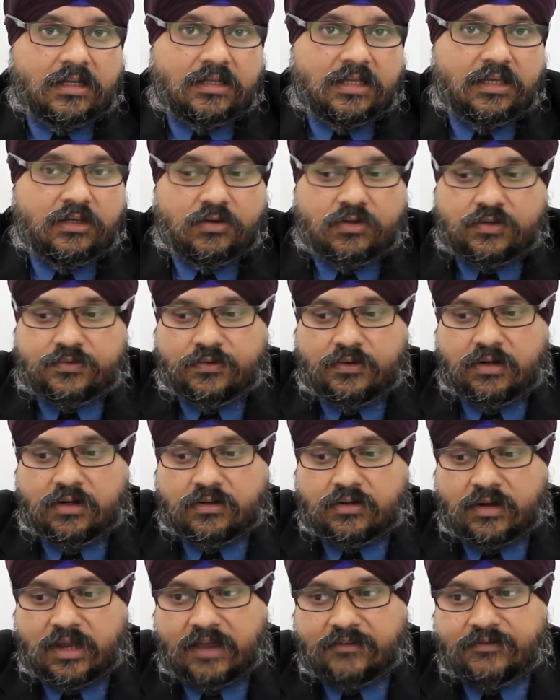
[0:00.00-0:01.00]
The
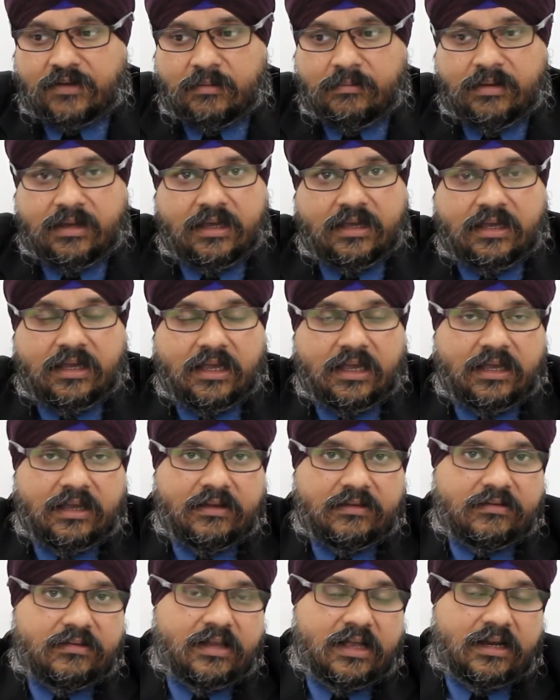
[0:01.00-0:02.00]
usefulness of FMEA here
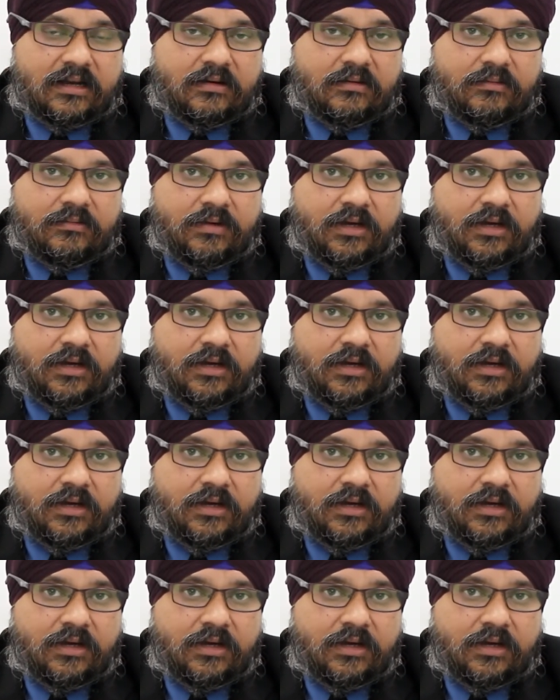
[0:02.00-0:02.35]
is that